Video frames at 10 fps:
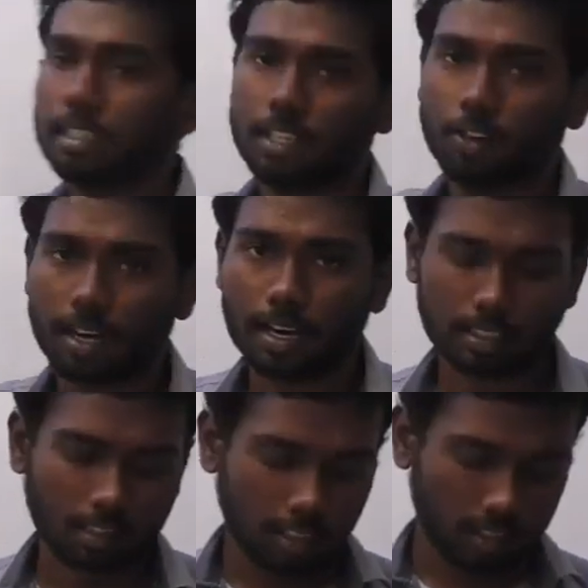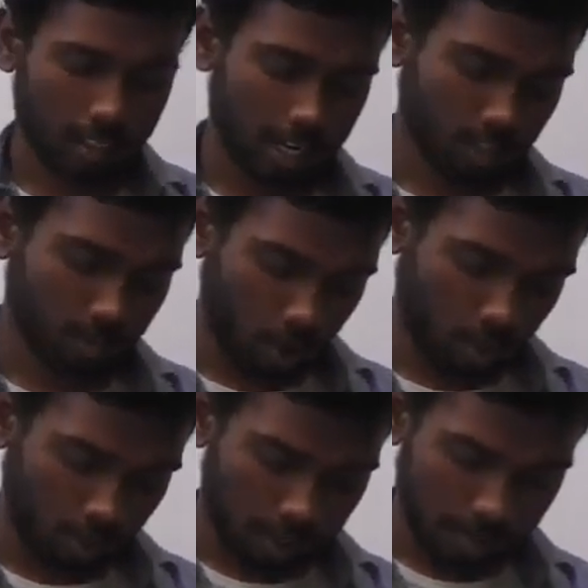you can understand this. Let's move on to
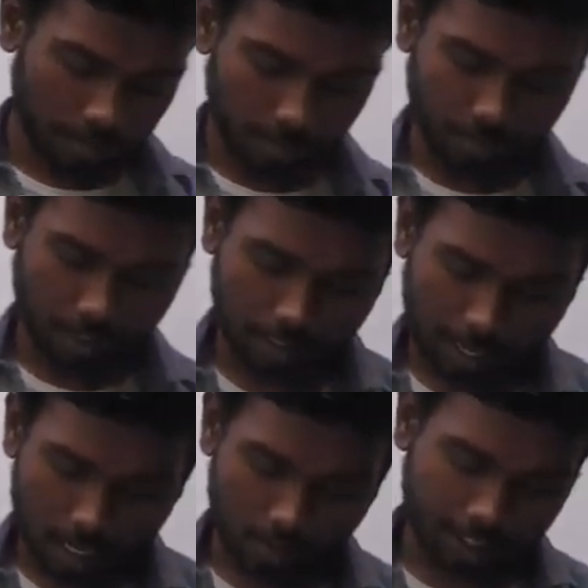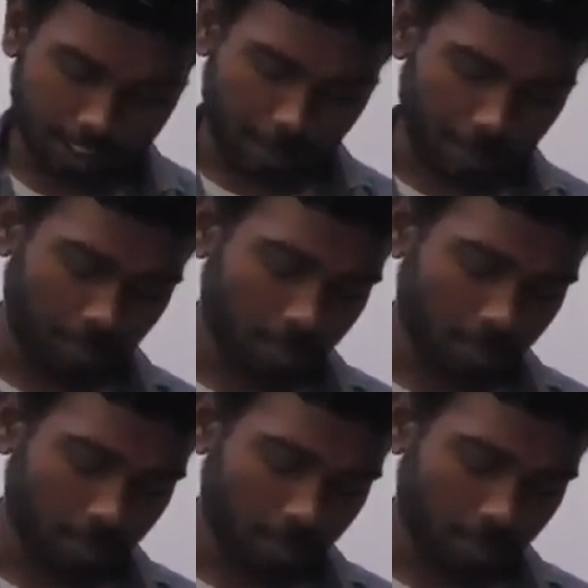the second question.